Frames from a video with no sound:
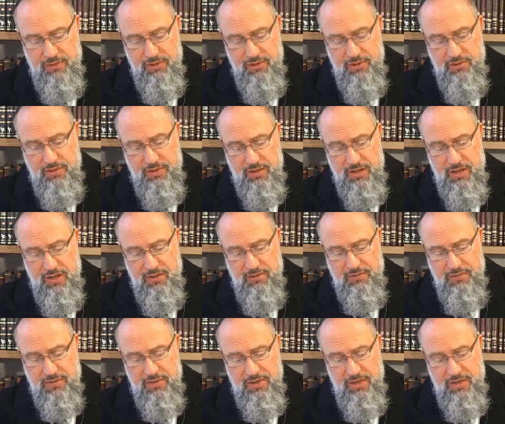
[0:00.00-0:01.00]
during
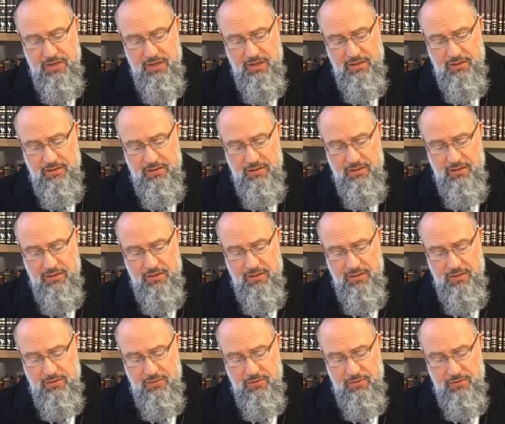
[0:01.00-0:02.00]
our very lengthy
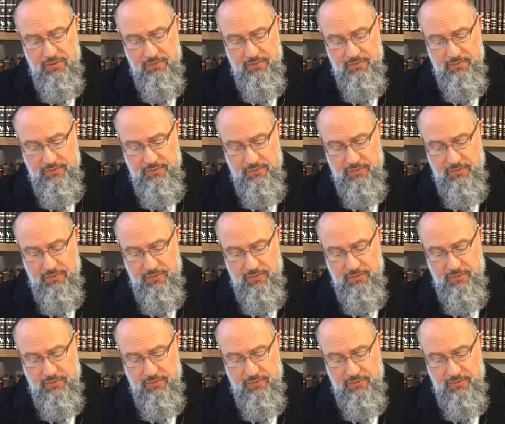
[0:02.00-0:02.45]
galuth.